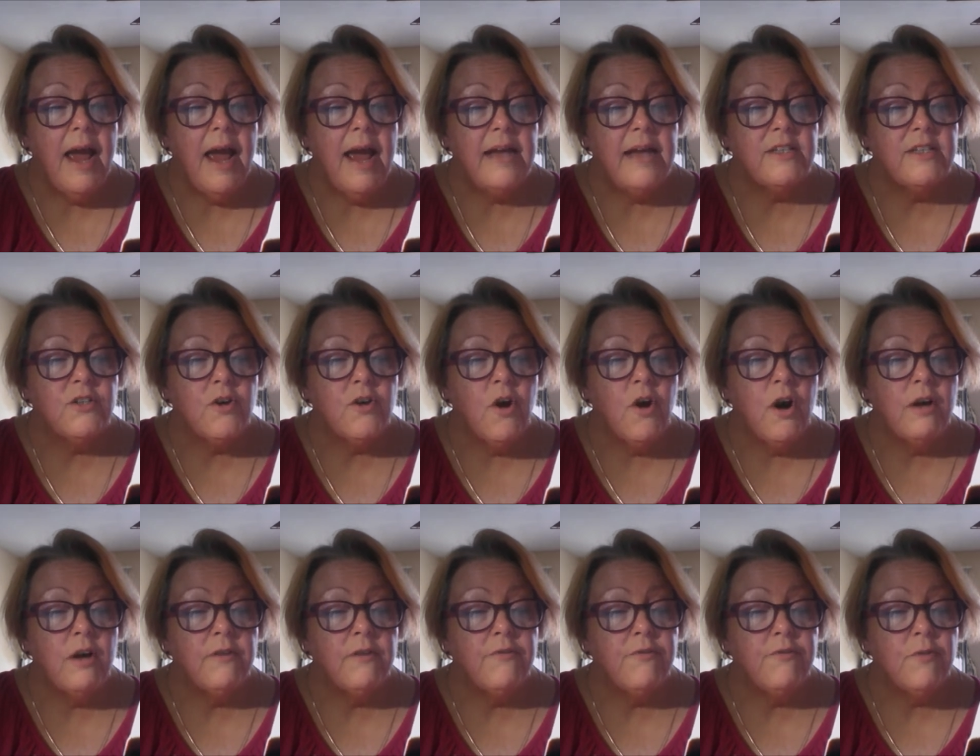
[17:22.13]
has
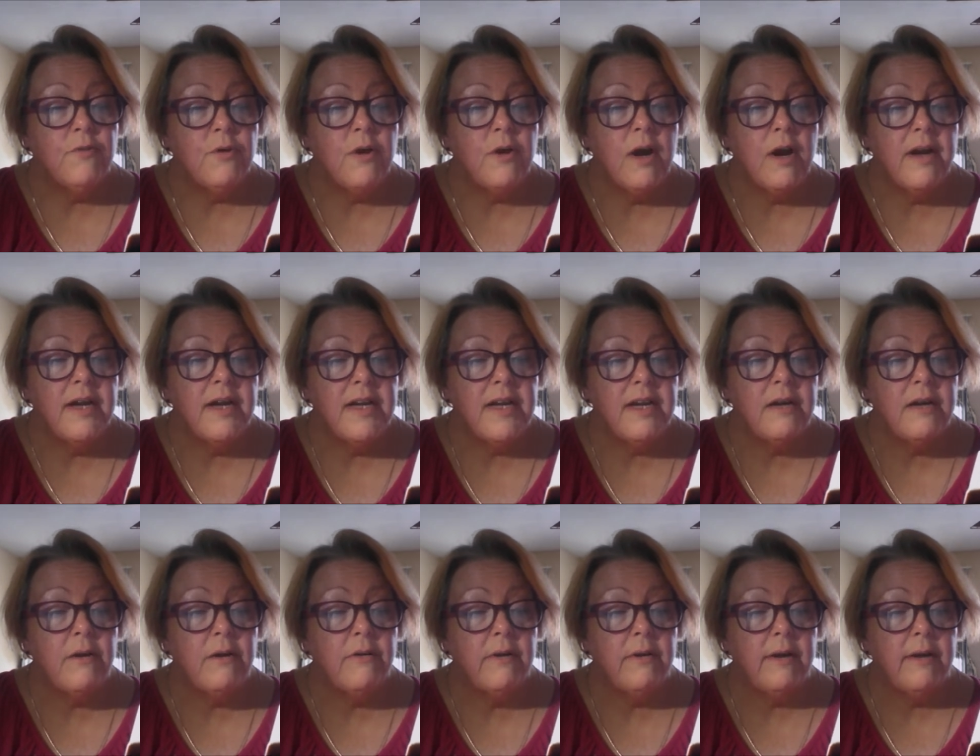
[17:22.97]
gone for a
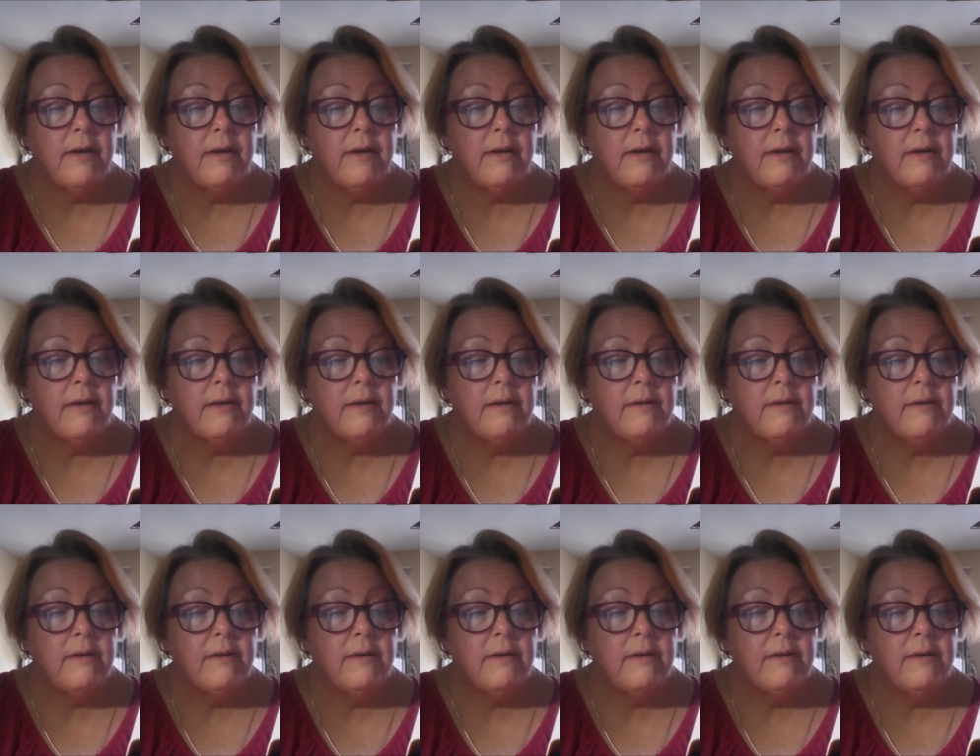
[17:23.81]
hearing.